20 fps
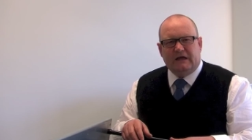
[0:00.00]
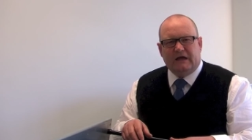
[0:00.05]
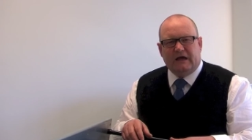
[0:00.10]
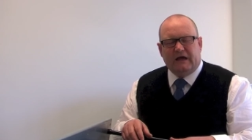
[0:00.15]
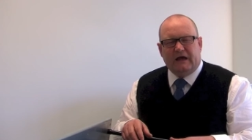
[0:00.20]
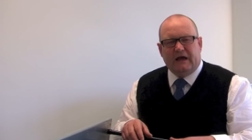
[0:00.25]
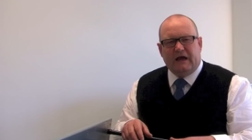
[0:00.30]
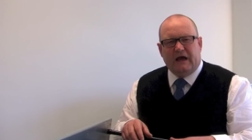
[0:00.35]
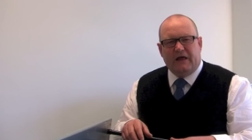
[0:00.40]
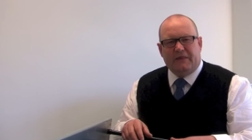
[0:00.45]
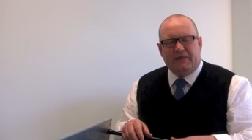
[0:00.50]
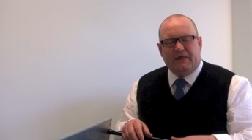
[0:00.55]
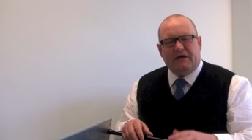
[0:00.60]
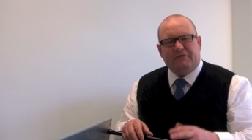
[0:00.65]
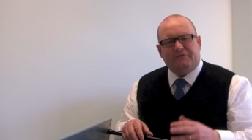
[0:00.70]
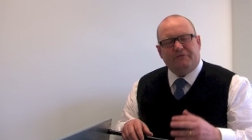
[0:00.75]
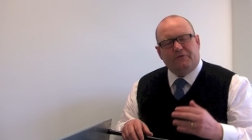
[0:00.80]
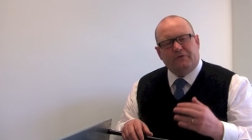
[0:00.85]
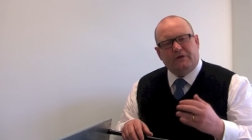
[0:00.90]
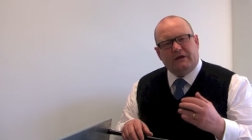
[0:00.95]
and
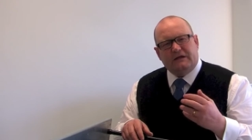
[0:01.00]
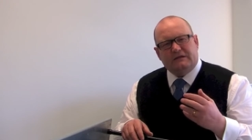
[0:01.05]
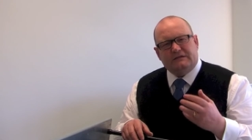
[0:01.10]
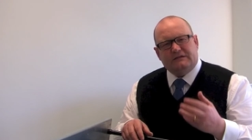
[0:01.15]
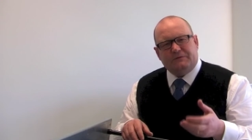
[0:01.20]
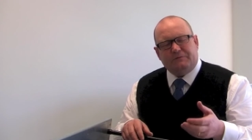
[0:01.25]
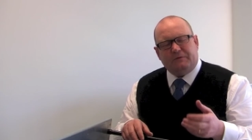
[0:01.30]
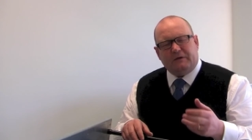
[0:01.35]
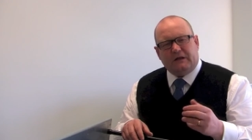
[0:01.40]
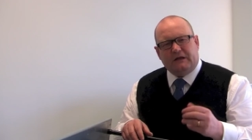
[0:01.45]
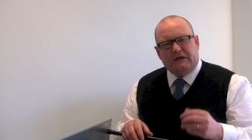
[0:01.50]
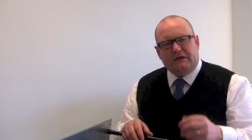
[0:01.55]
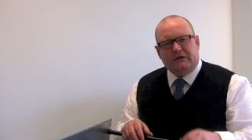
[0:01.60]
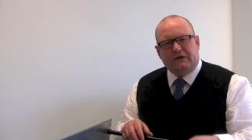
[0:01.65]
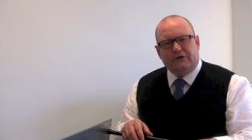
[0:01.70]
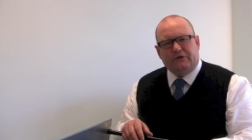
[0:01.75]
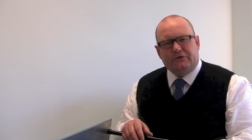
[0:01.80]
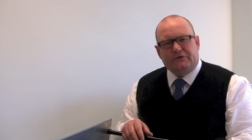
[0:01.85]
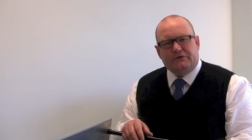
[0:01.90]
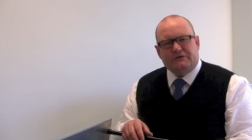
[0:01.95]
therefore they're typically
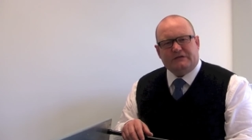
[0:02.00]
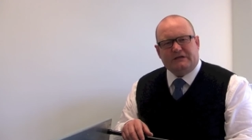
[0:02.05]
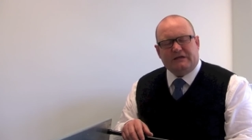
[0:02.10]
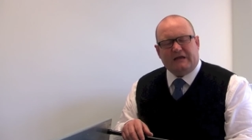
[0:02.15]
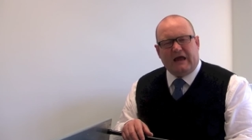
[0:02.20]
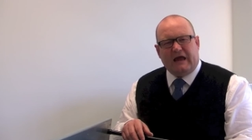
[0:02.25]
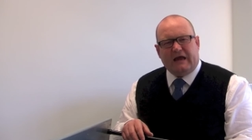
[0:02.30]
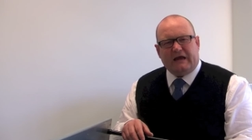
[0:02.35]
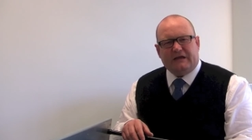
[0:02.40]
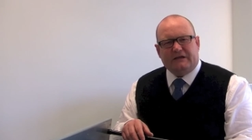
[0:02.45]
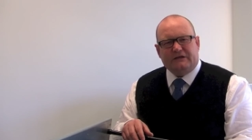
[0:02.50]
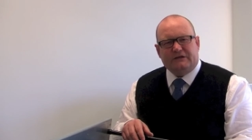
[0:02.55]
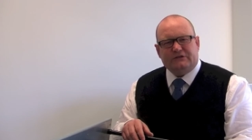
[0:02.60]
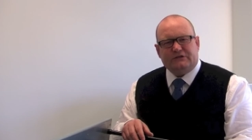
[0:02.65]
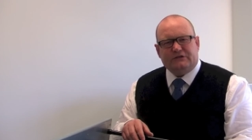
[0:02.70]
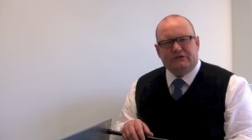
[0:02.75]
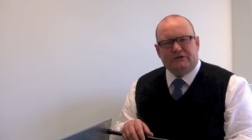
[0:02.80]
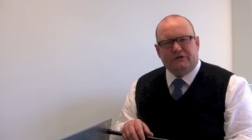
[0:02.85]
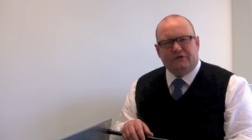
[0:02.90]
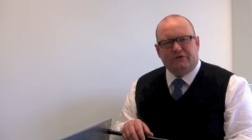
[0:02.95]
used in air
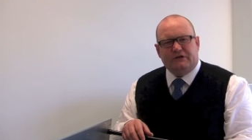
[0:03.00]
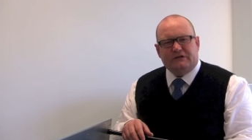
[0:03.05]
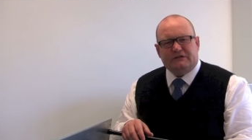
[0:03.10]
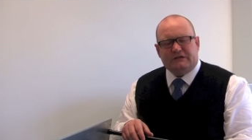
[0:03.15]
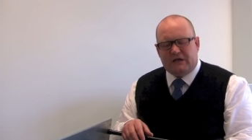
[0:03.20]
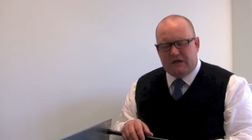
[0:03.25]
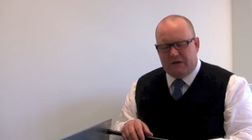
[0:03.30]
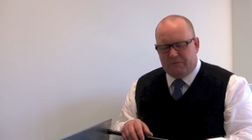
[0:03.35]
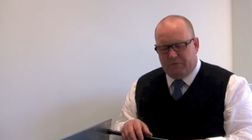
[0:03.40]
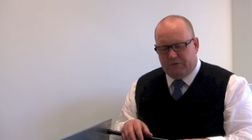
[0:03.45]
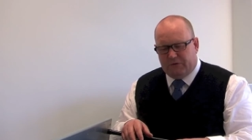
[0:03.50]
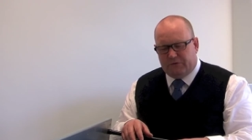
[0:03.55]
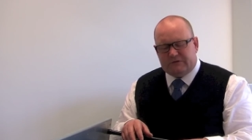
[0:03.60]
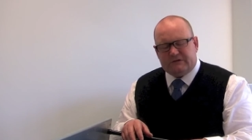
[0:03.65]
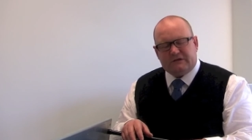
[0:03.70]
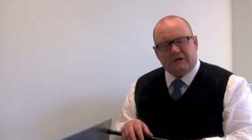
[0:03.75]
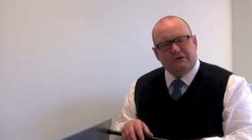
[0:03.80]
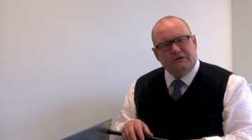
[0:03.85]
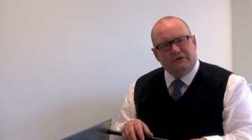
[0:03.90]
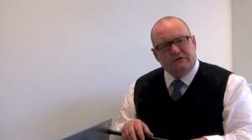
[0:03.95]
conditioning units but
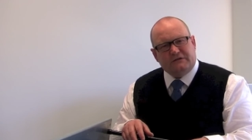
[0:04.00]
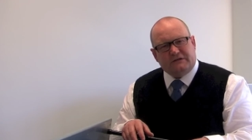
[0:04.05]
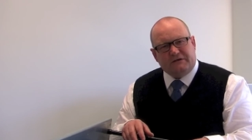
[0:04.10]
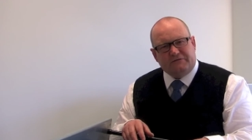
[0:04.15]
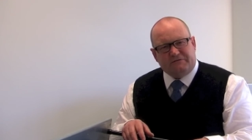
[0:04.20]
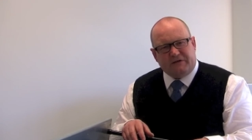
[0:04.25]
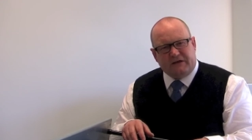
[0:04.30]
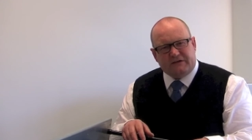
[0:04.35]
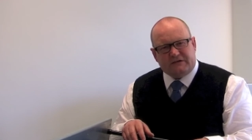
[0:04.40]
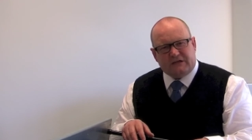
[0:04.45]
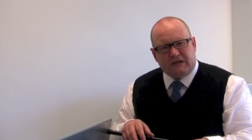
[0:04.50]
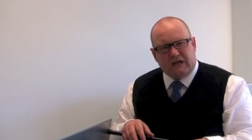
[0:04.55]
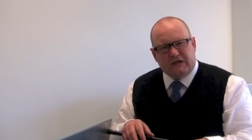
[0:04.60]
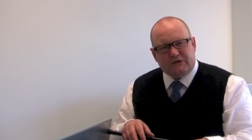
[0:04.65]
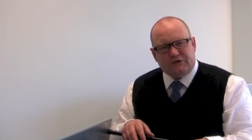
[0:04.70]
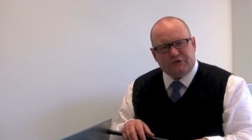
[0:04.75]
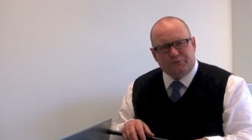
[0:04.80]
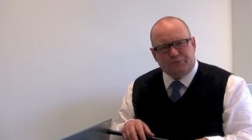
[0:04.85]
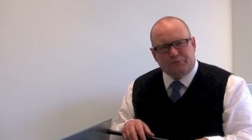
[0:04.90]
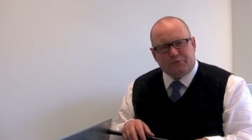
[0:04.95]
also used in
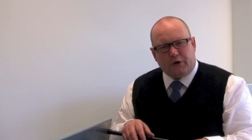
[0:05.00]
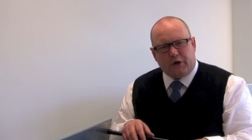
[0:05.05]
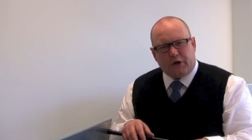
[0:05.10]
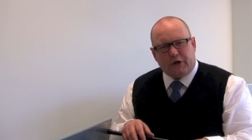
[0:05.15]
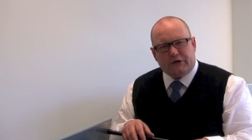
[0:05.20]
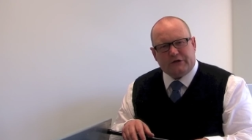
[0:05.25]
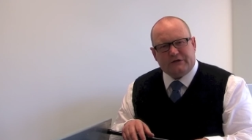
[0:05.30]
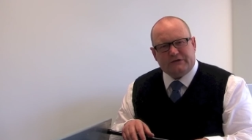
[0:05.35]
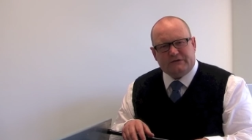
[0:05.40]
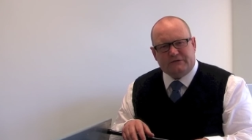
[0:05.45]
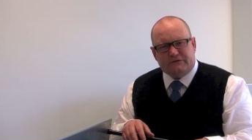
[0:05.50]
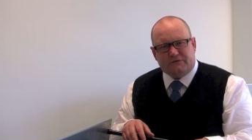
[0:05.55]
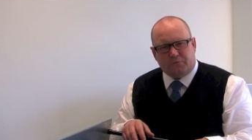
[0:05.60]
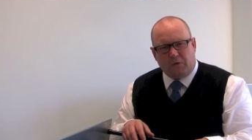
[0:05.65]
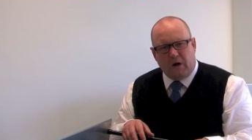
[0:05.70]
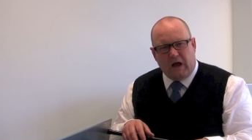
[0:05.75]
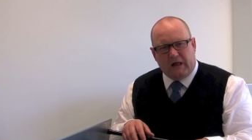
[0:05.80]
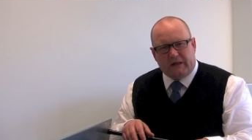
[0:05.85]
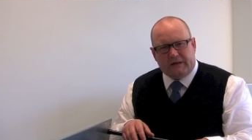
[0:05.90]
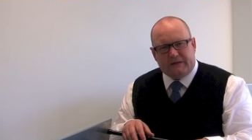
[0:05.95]
ventilation products as
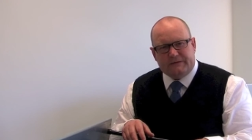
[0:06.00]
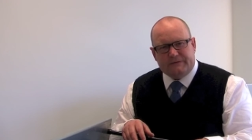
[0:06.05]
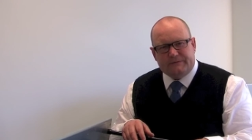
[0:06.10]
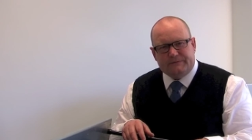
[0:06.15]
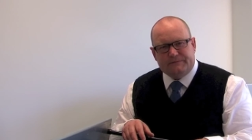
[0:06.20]
well.